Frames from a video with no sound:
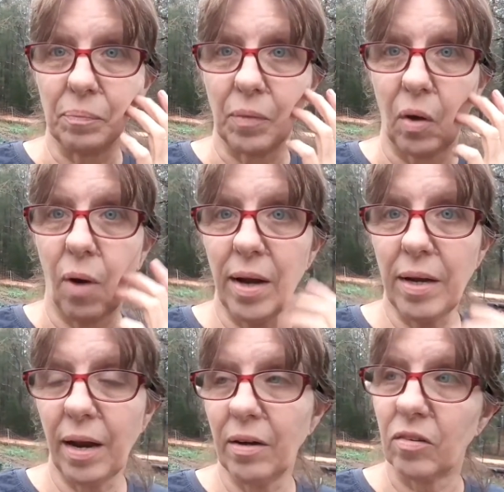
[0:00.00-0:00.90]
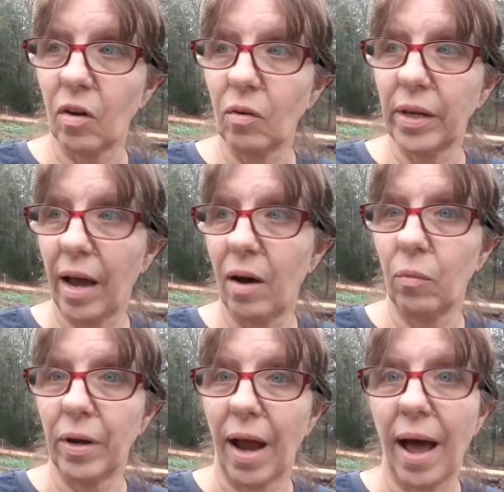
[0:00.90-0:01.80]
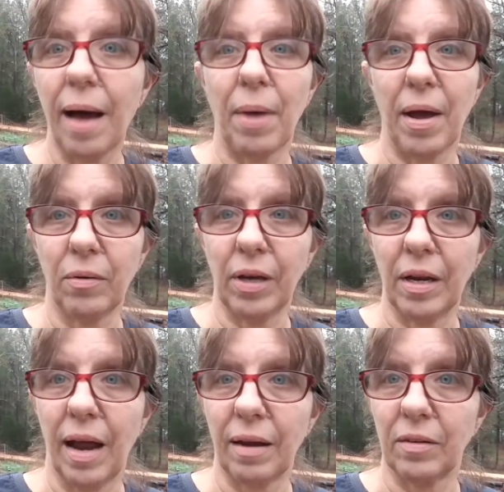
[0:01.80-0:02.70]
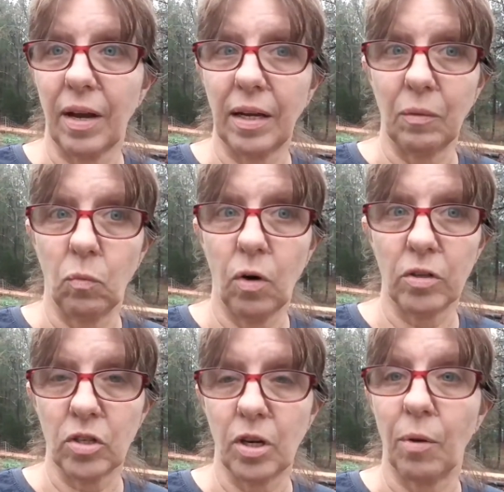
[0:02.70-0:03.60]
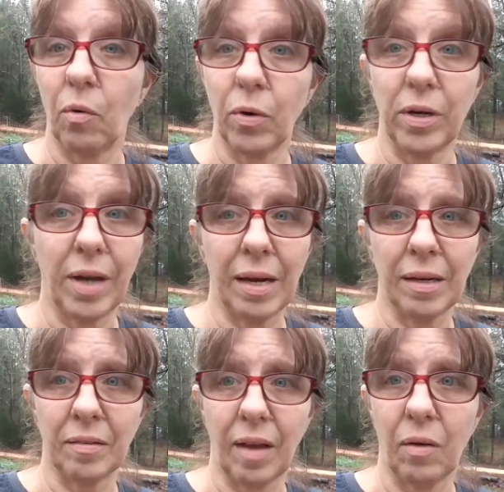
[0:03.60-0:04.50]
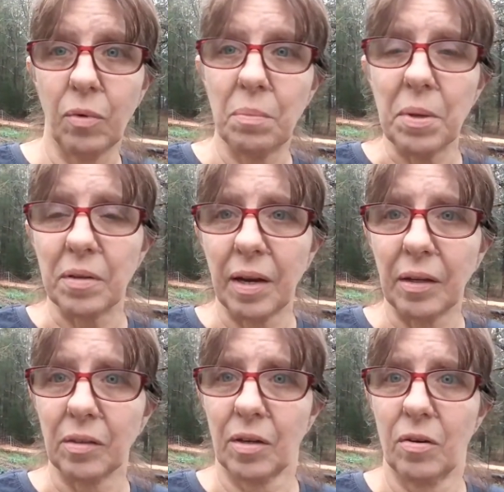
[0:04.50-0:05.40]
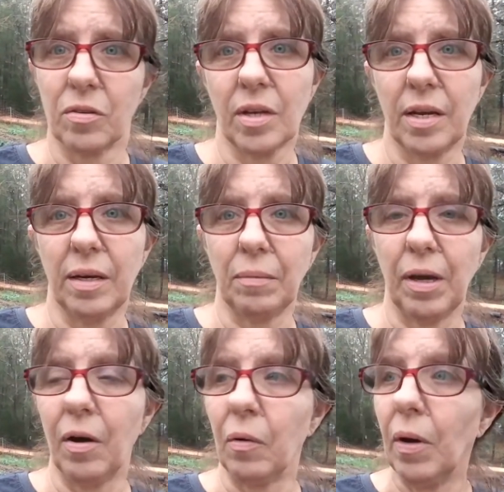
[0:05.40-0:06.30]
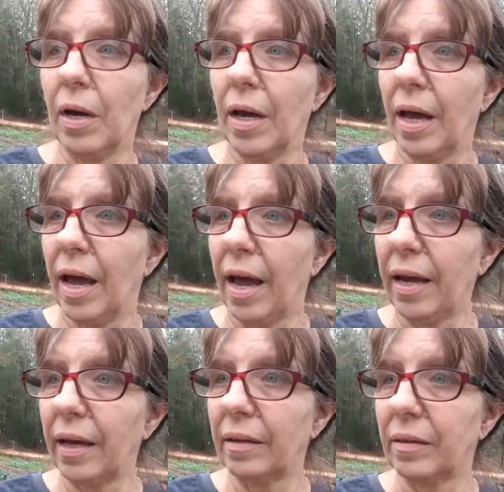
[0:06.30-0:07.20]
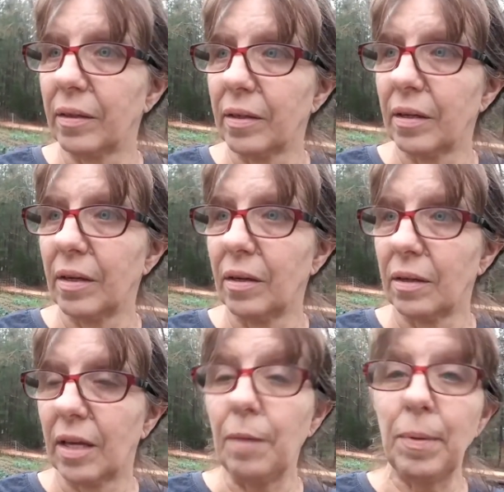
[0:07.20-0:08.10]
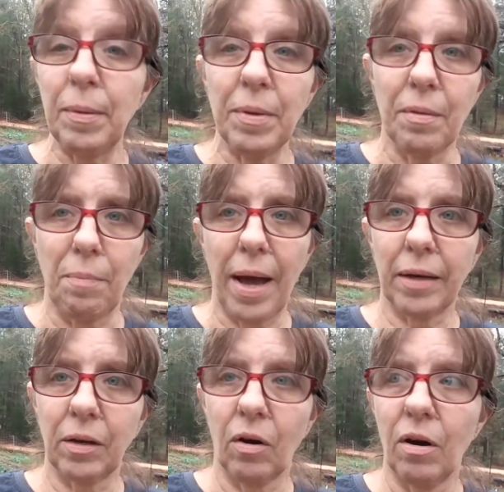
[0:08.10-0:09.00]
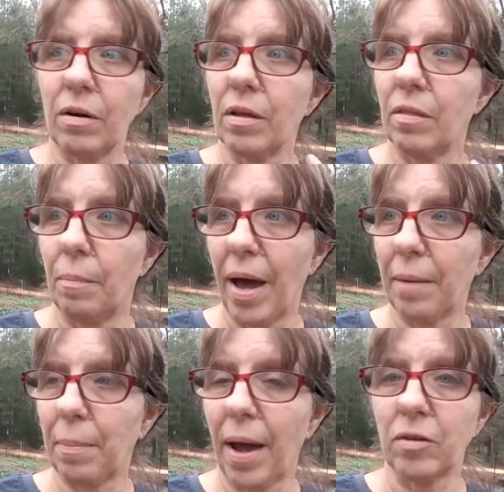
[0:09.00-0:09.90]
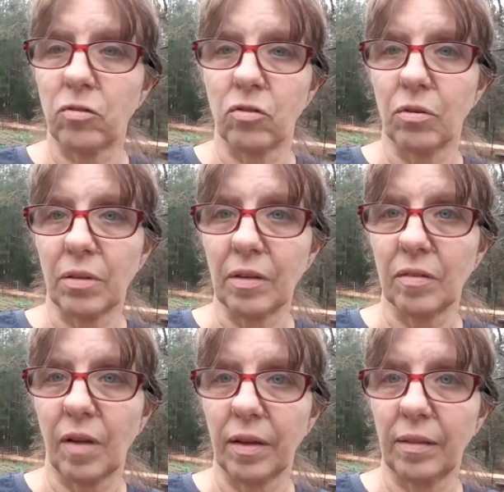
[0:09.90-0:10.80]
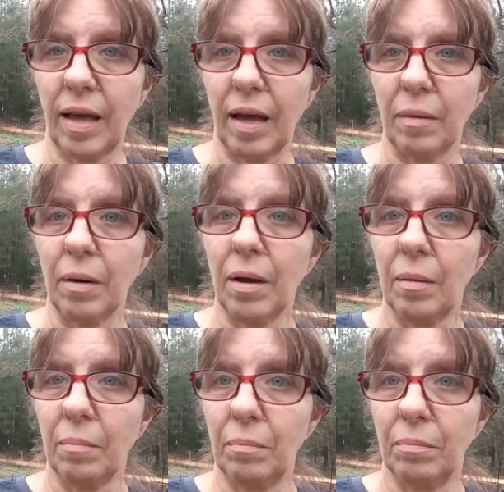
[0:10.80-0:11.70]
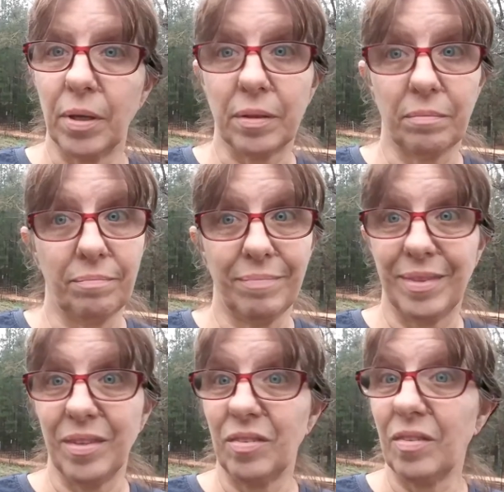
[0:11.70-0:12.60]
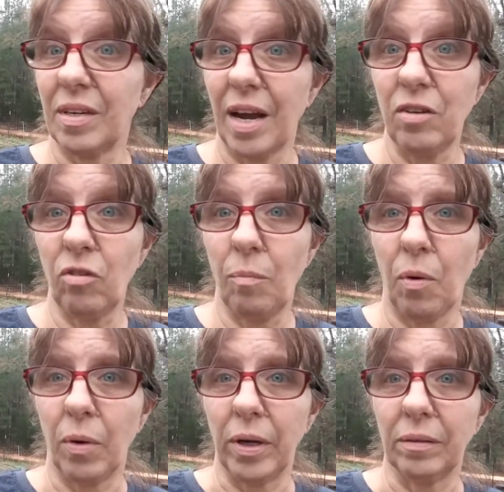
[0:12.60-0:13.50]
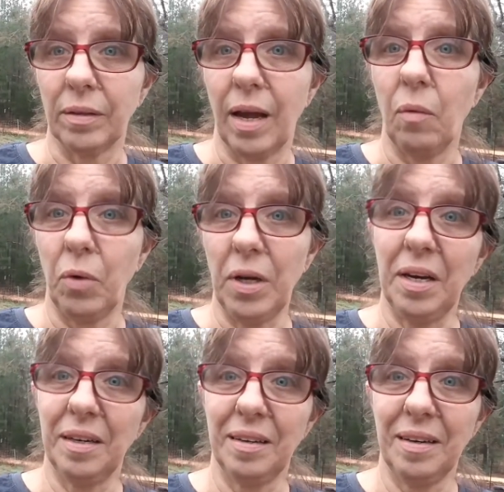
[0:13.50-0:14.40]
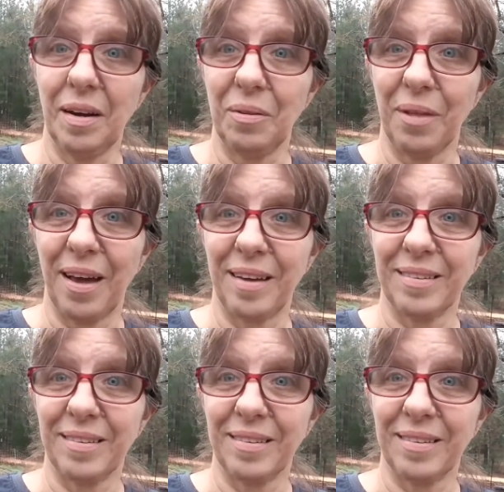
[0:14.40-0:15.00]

Right now, he's only out when I'm out and I take him, watch him, or when Danny's out. We've been taking turns letting him go and keeping him in the backyard, the back pasture, things like that. But this is a danger point, and we needed to know that.